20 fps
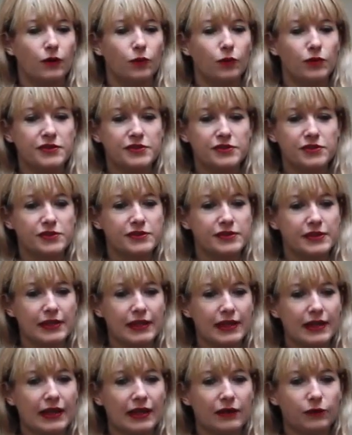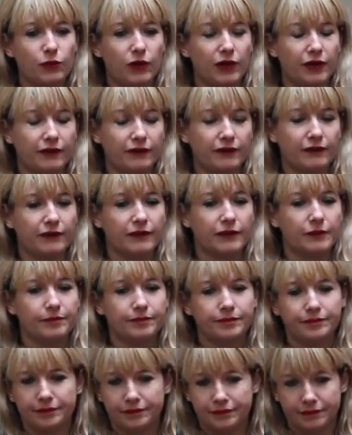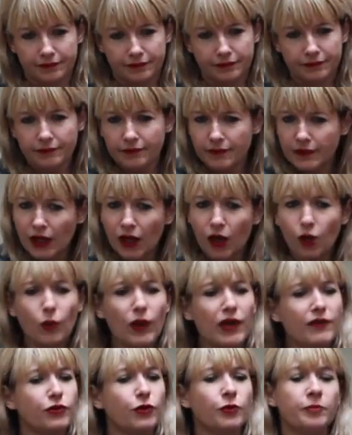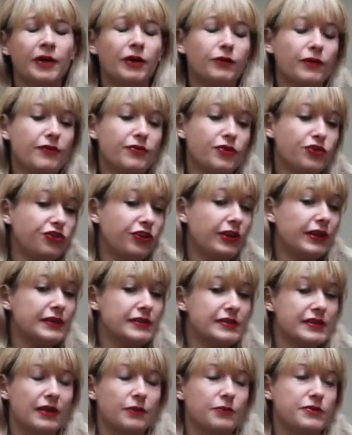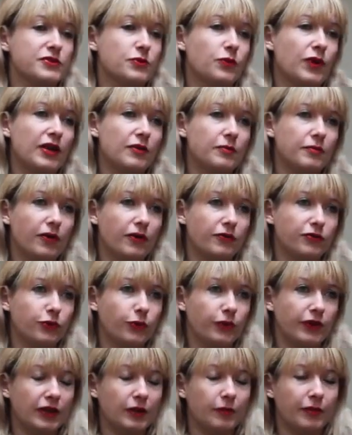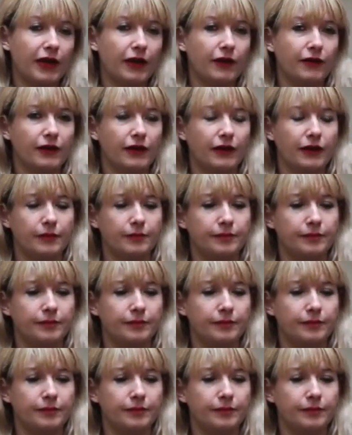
With Zoo City, it was a way of talking about refugees, and it was a way of talking about